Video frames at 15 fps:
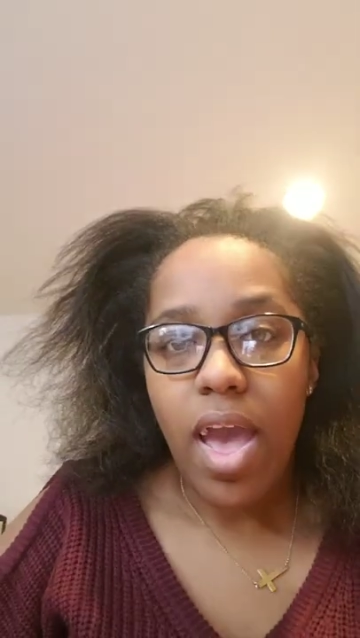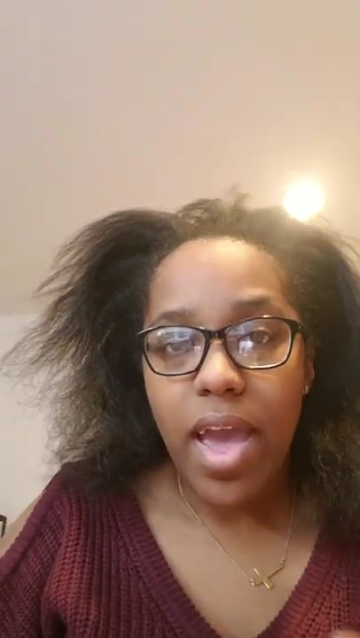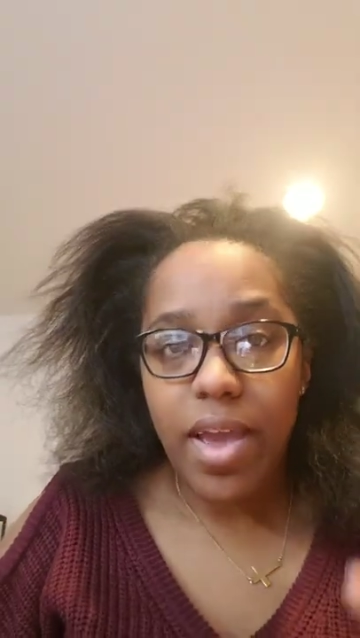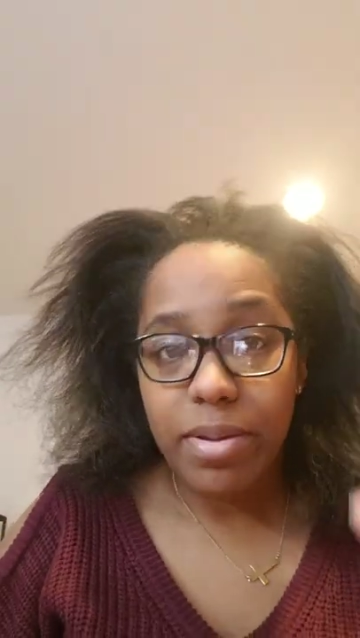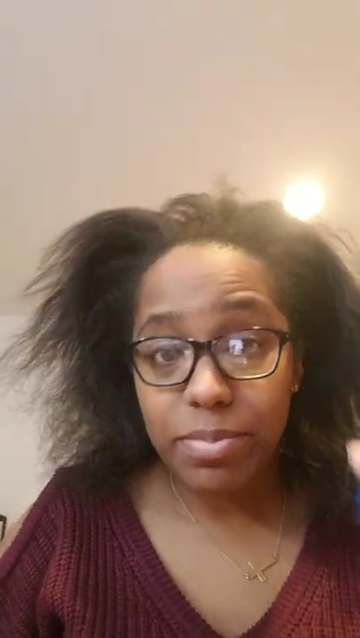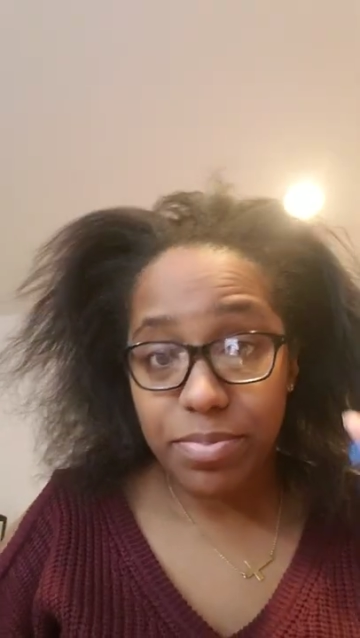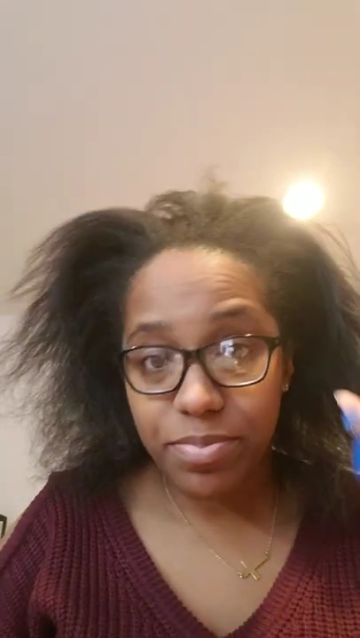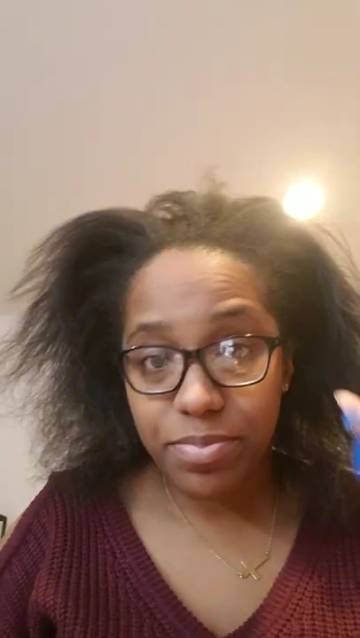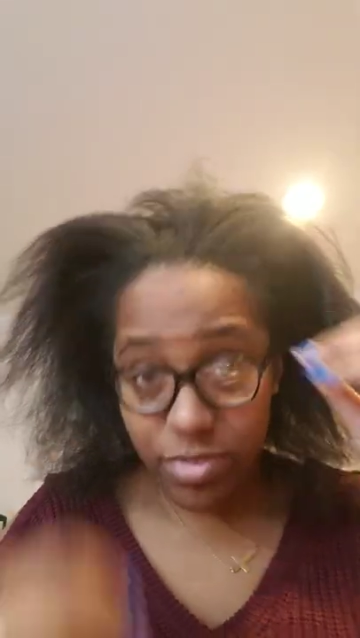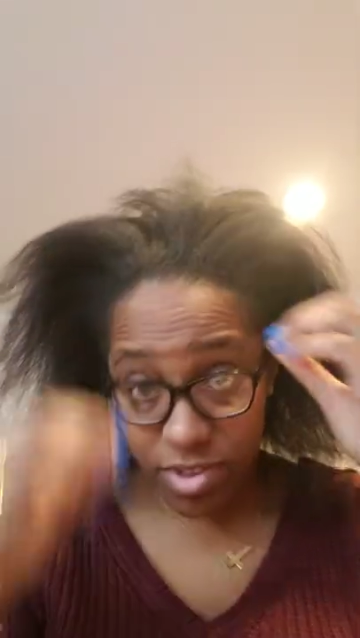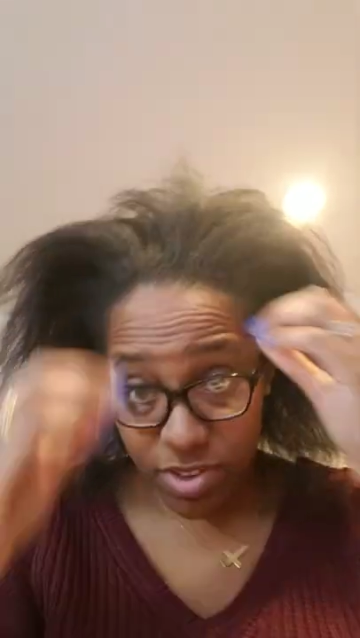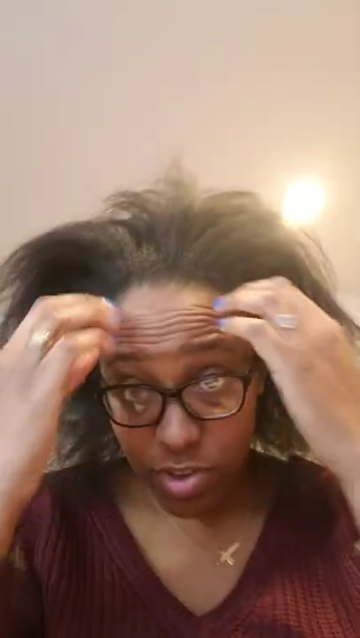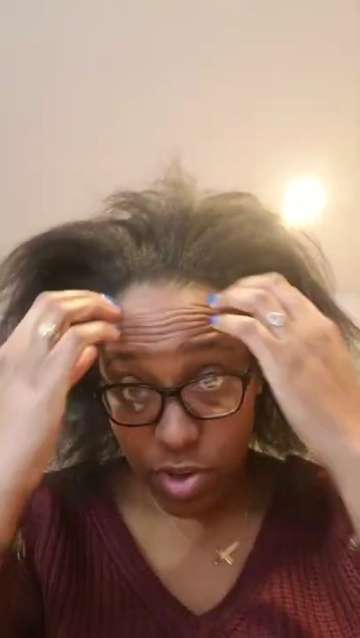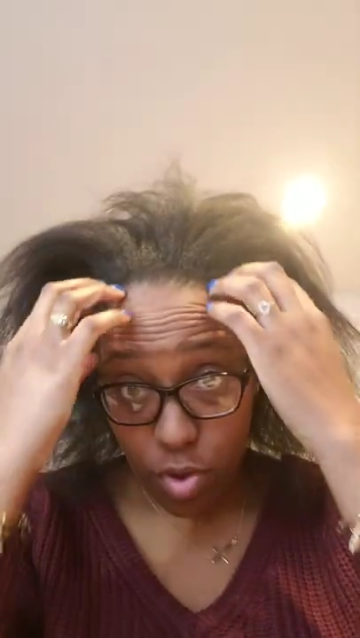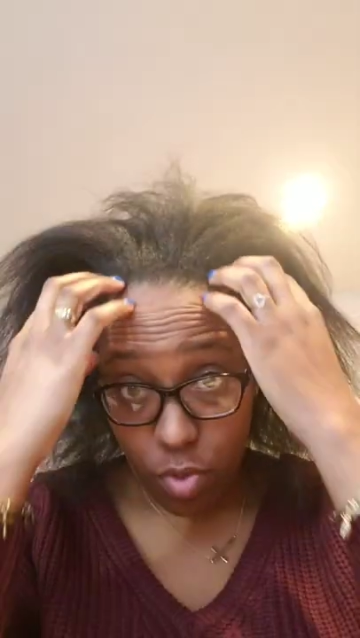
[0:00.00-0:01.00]
Hey,
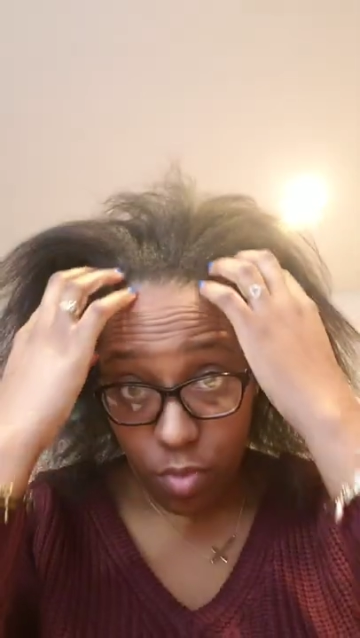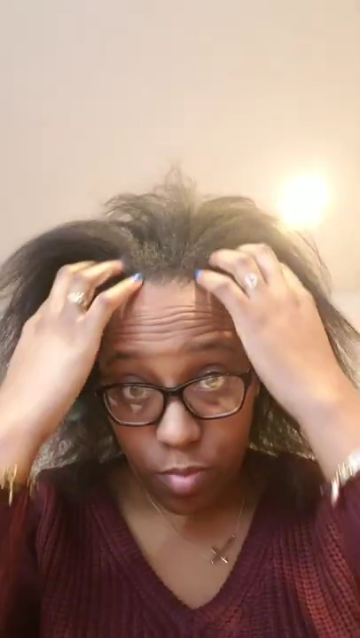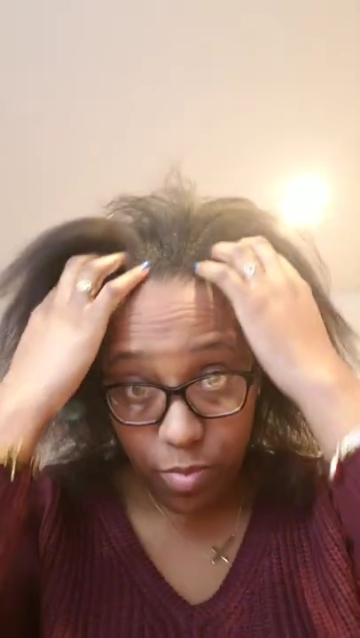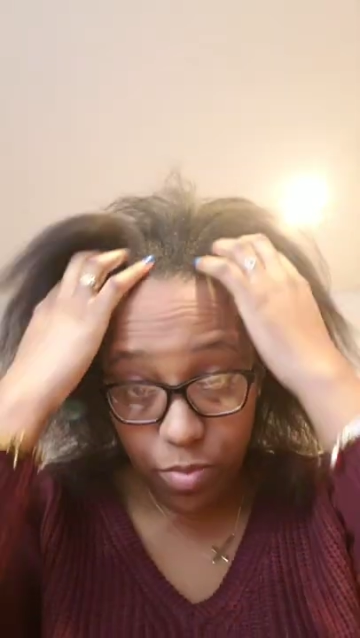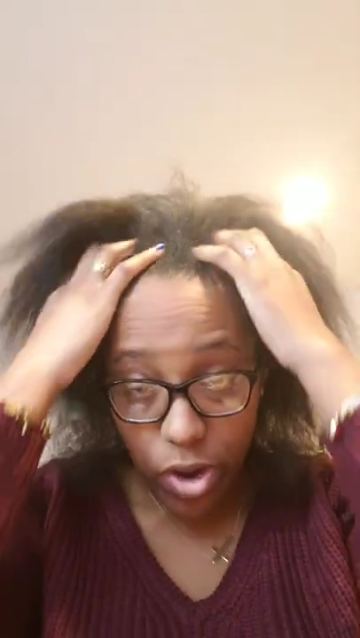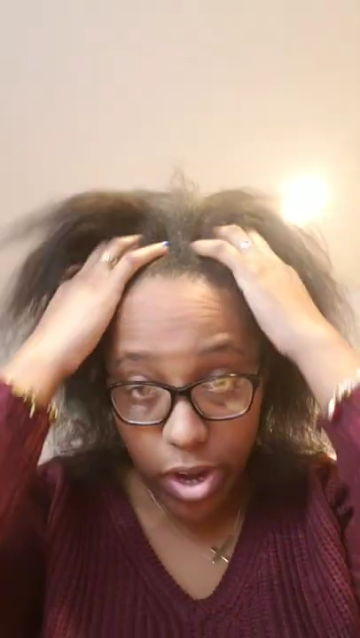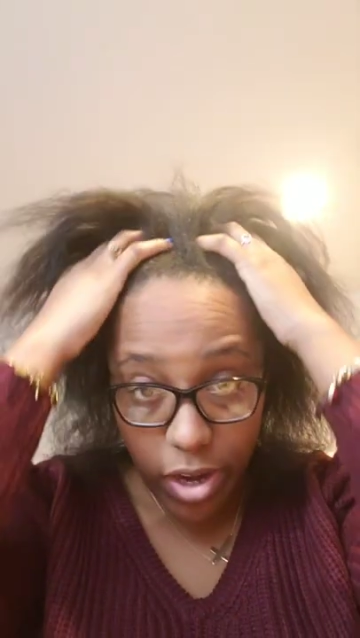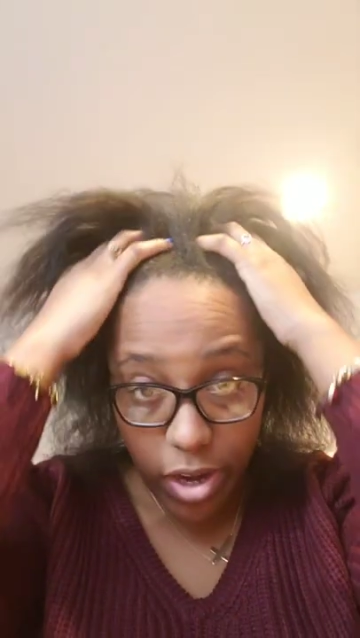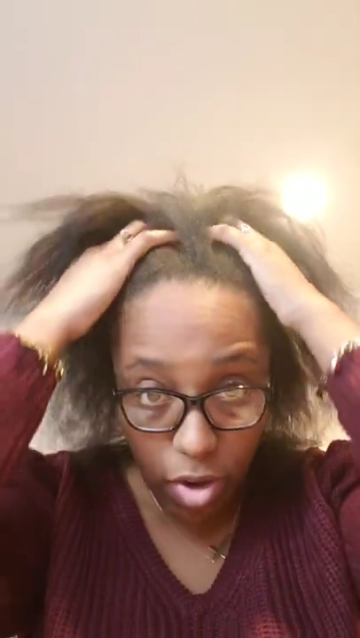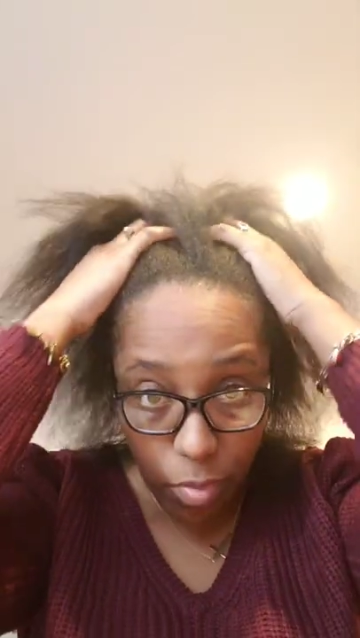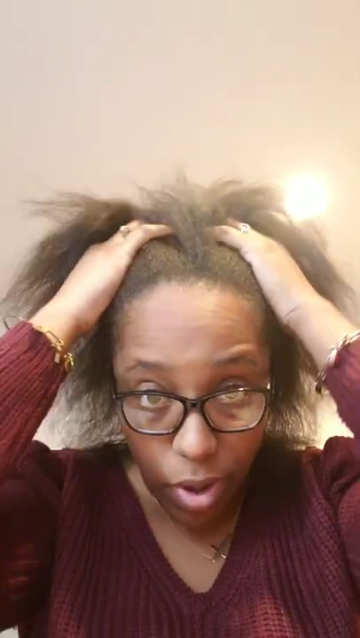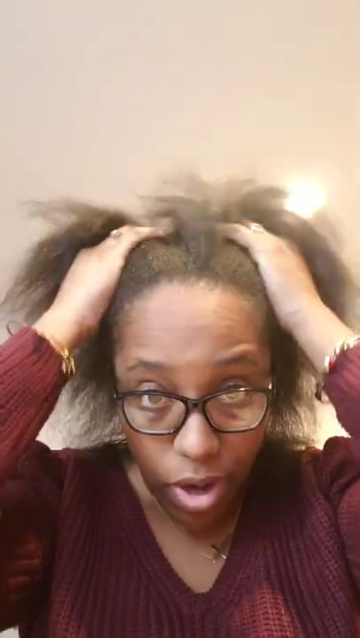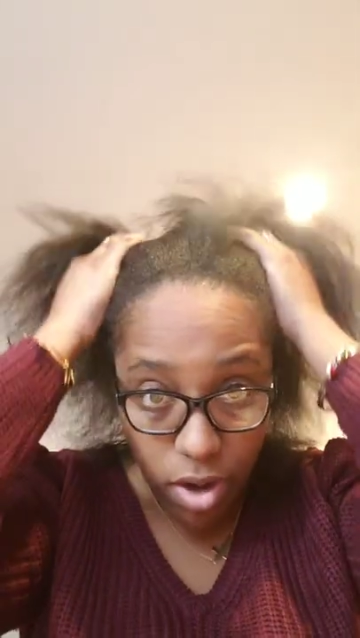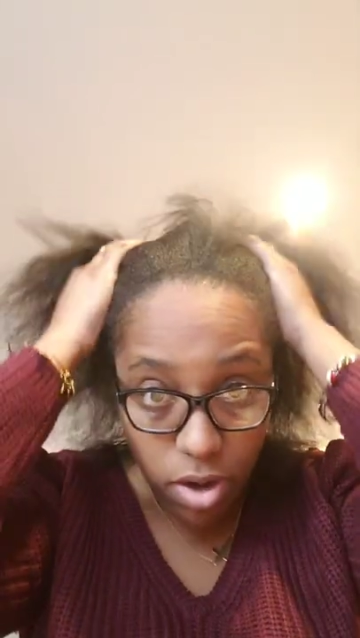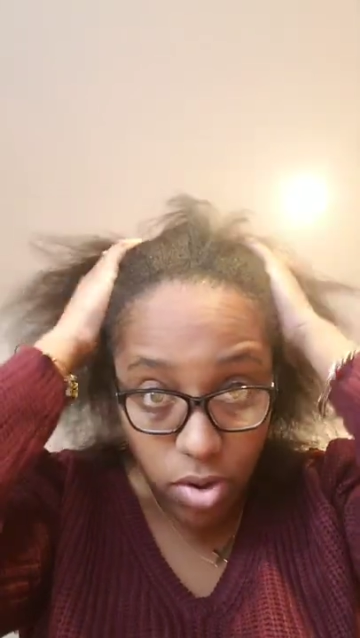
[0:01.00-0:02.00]
so right now
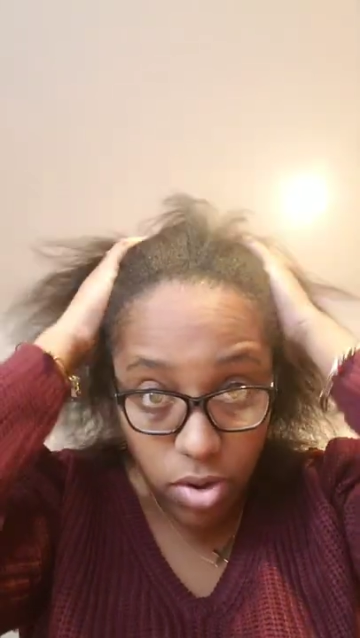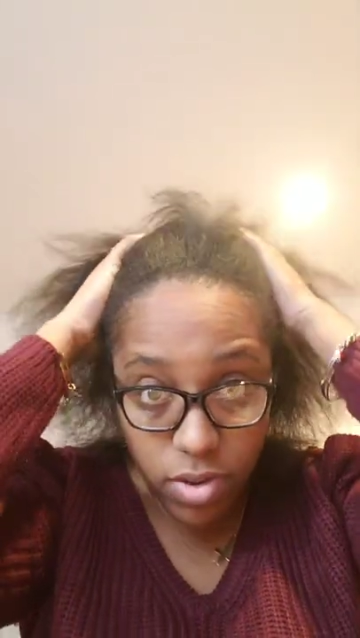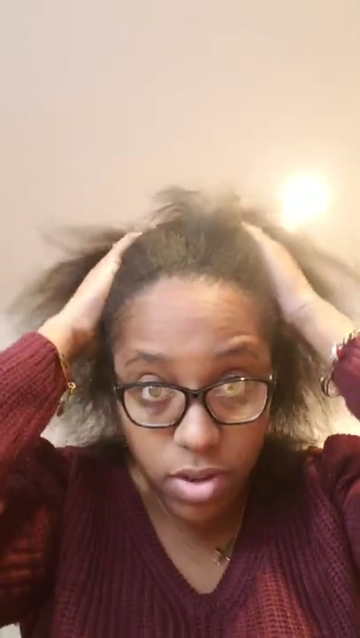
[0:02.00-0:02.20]
my hair